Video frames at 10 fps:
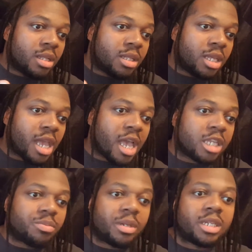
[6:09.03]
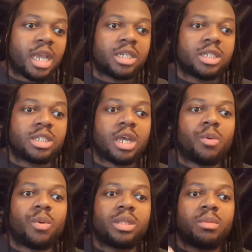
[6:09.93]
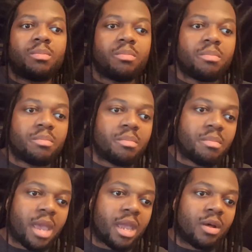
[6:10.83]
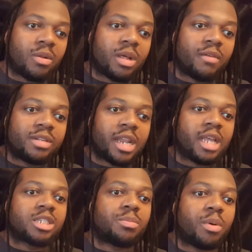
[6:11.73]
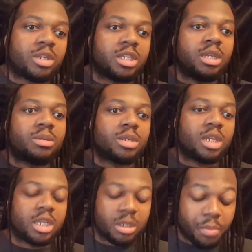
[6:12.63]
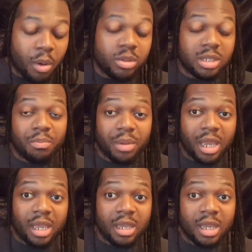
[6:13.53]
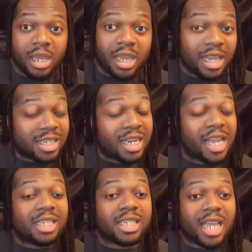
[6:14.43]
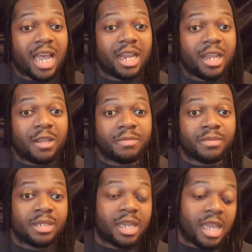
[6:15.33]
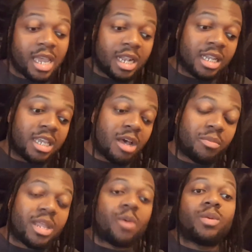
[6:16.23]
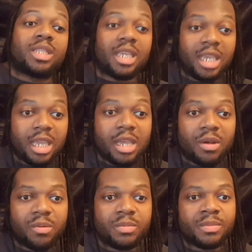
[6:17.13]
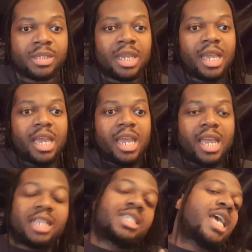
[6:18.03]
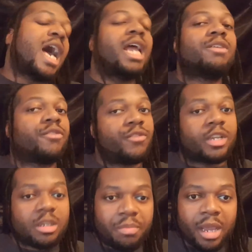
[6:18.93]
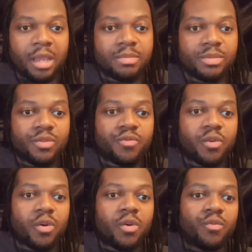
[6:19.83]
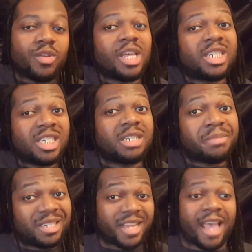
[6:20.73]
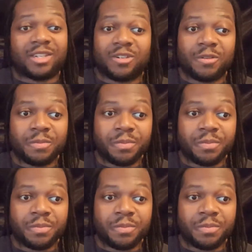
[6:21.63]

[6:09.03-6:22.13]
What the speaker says: the expectation of what the male of today is supposed to be in today's society, and couple that with the ego, it's kind of a recipe for relationship disaster.